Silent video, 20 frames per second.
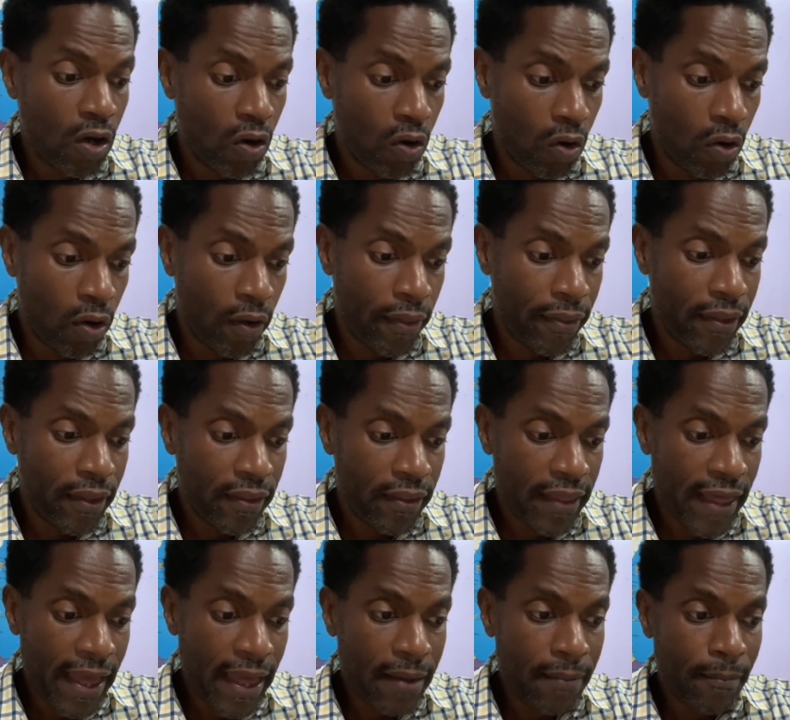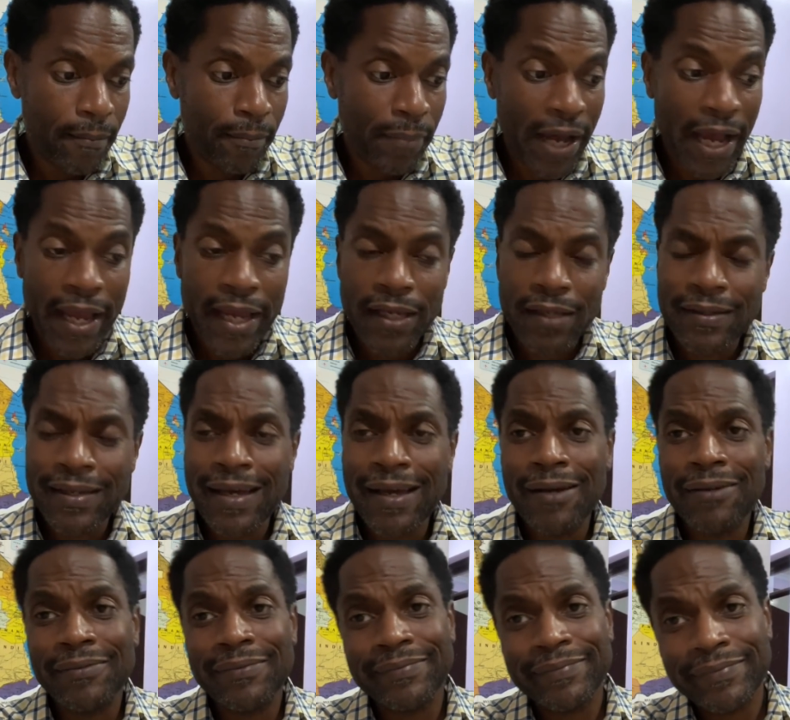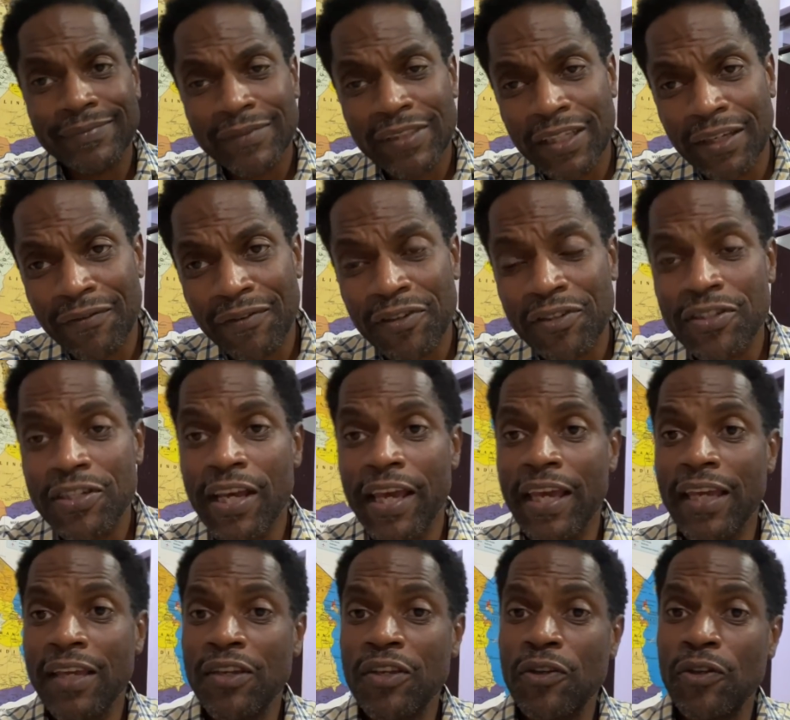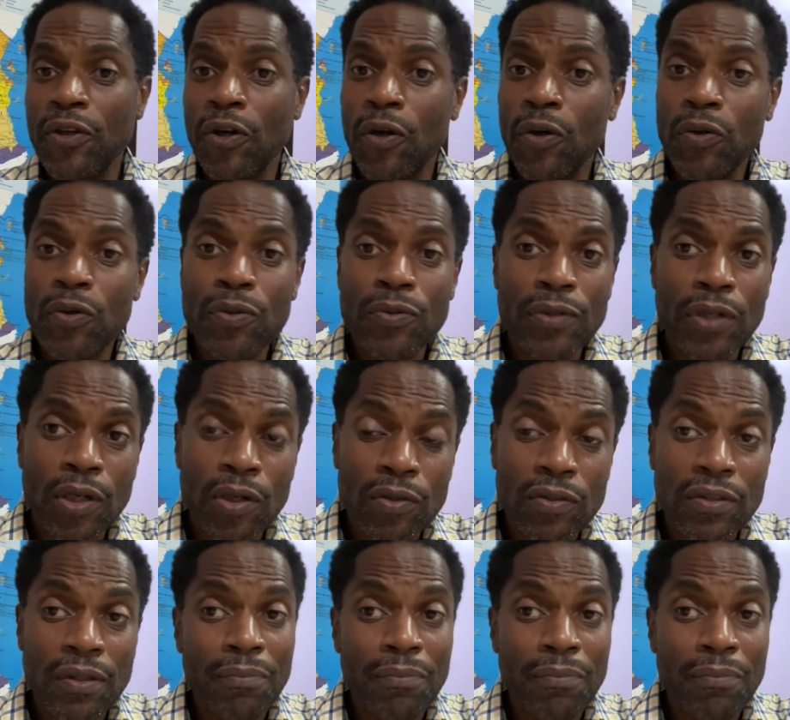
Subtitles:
on that bike. Now, give or take, who knows?